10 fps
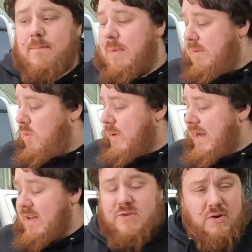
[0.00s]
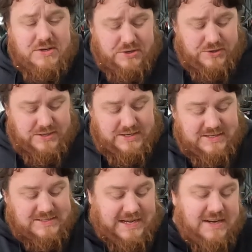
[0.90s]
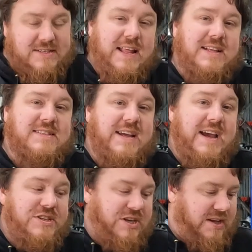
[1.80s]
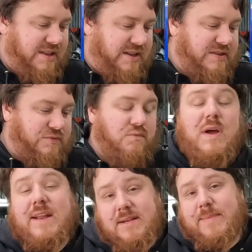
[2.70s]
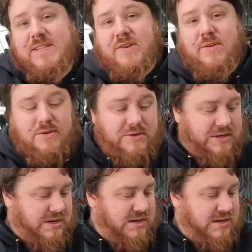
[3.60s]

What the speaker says: But what we're going to try and do is get it to that stage that it's ready to be turned,